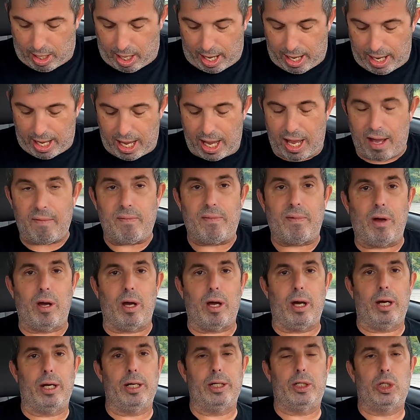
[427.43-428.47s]
I have
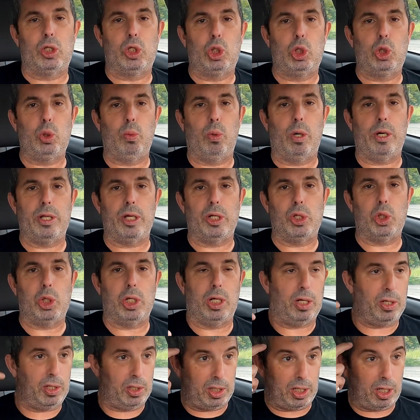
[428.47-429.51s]
uh, two other
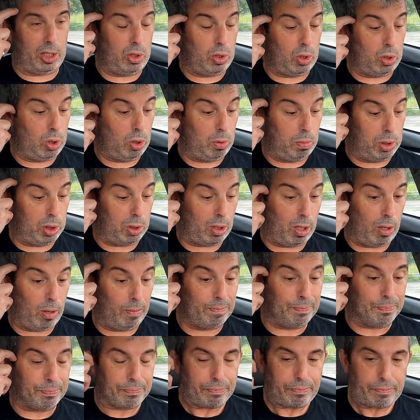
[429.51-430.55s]
channels on YouTube, so
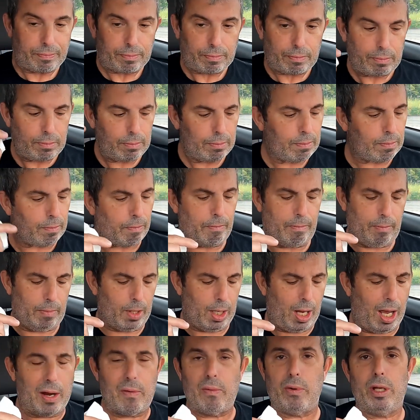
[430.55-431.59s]

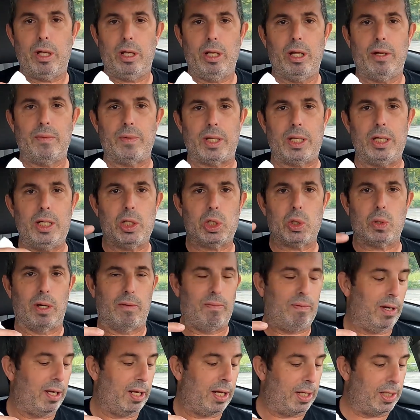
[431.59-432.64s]
I really love to eat, so I
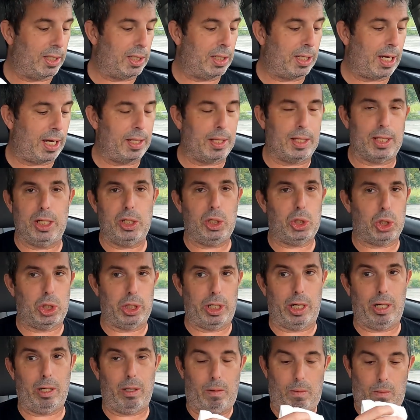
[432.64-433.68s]
figured I'd start this
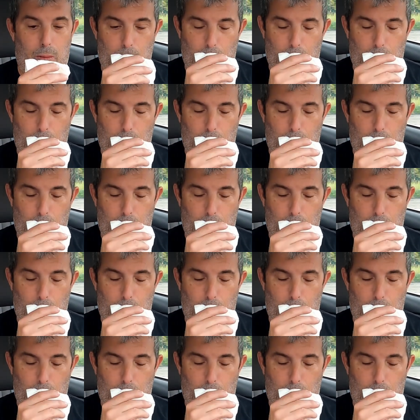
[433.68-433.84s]
channel.